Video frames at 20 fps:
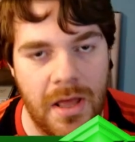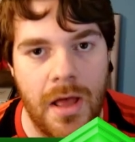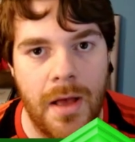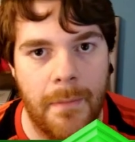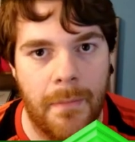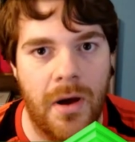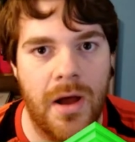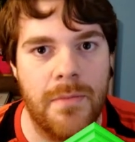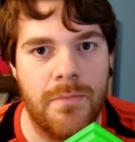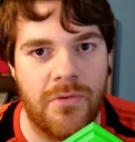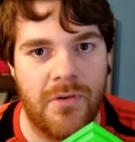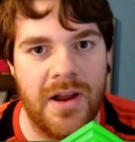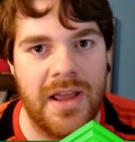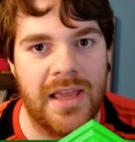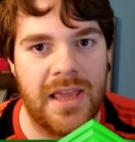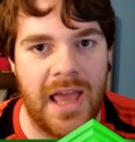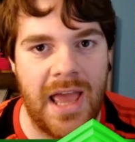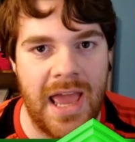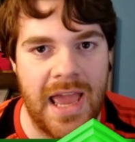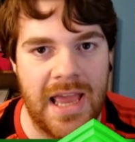Might
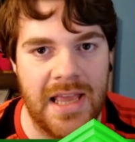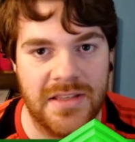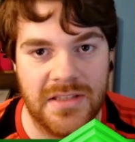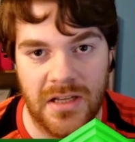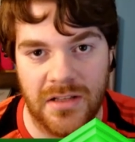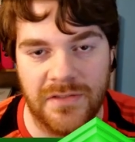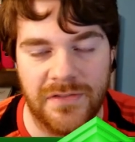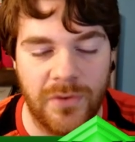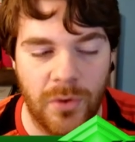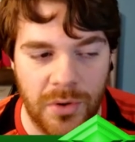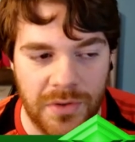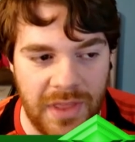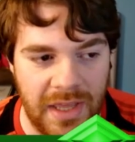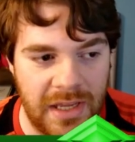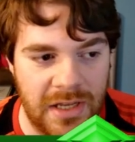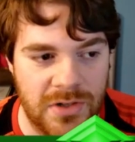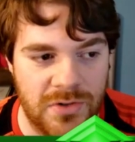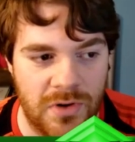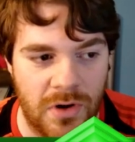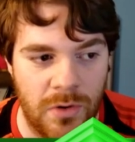break a dull forward they
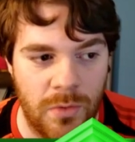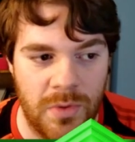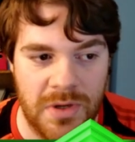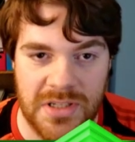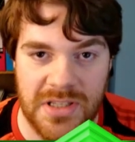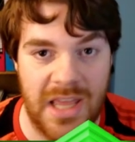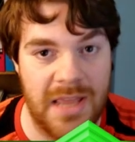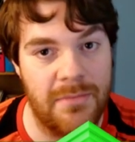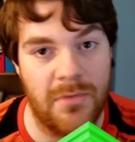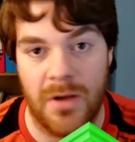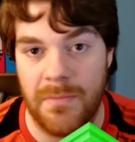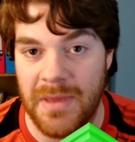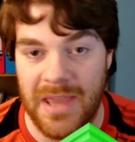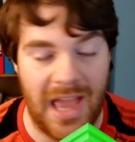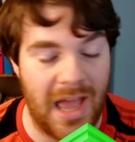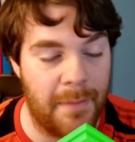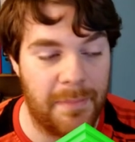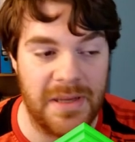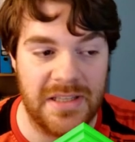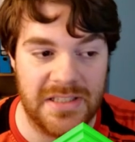control, which they might be
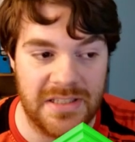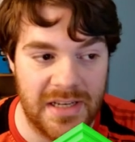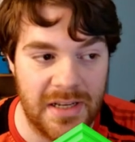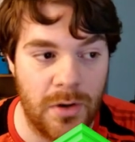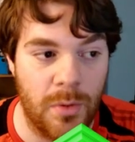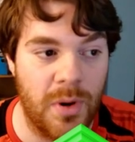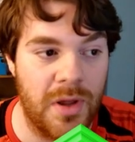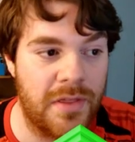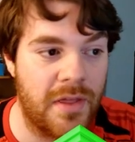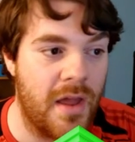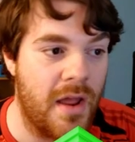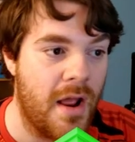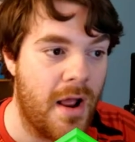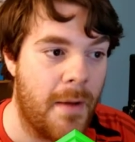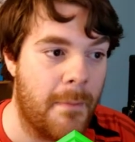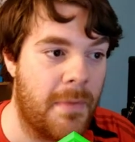happy to deal with.